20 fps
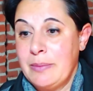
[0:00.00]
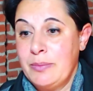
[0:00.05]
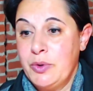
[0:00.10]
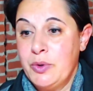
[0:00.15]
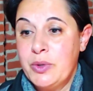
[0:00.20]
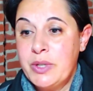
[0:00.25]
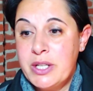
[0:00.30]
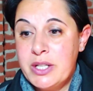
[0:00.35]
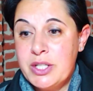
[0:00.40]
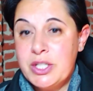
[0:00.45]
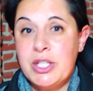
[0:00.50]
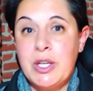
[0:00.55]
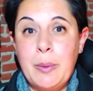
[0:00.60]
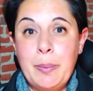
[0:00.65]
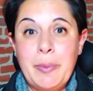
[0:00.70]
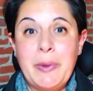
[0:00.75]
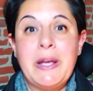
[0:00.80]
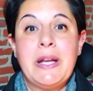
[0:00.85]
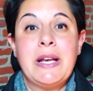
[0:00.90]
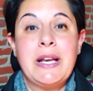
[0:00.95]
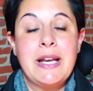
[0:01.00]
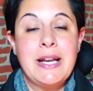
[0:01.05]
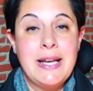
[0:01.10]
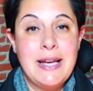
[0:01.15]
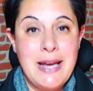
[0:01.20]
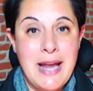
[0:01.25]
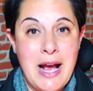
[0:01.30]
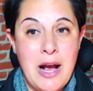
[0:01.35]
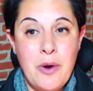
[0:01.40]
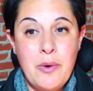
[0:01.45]
You can jump in
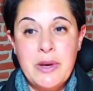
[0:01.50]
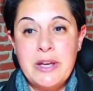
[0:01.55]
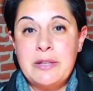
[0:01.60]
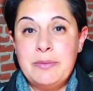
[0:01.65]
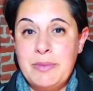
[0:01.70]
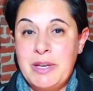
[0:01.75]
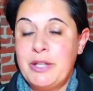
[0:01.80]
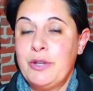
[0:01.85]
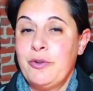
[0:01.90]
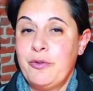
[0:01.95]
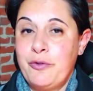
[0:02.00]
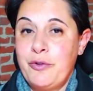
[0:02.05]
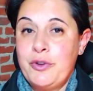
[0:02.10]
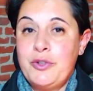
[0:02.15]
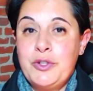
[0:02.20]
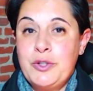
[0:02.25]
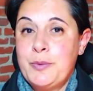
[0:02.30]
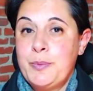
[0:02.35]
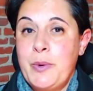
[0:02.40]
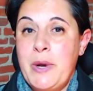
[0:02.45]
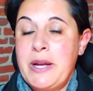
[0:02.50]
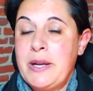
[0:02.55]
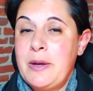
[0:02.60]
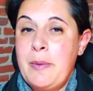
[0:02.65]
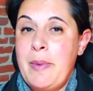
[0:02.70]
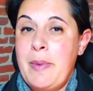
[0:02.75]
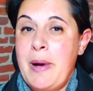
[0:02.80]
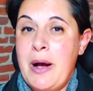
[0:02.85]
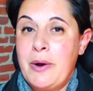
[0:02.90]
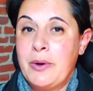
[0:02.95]
now and make your first spread
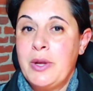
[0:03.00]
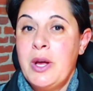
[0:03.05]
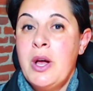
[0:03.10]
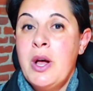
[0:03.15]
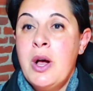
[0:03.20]
about